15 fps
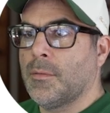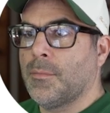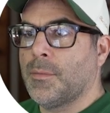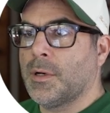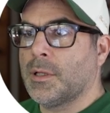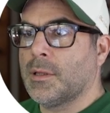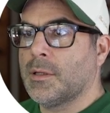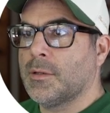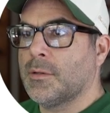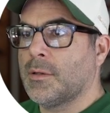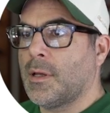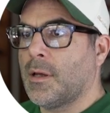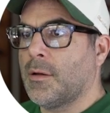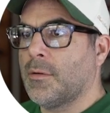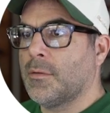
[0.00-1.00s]
Bring this
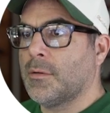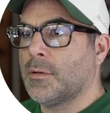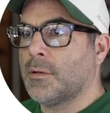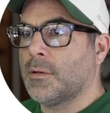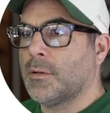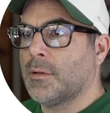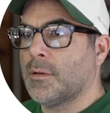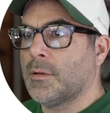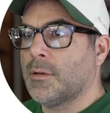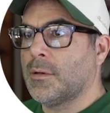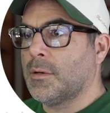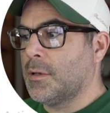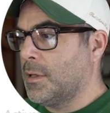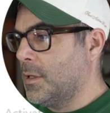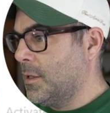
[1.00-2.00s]
out
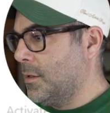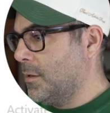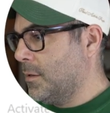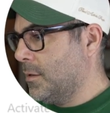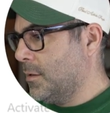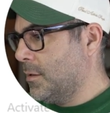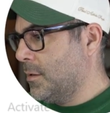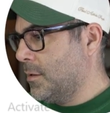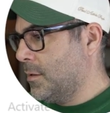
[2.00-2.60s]
here.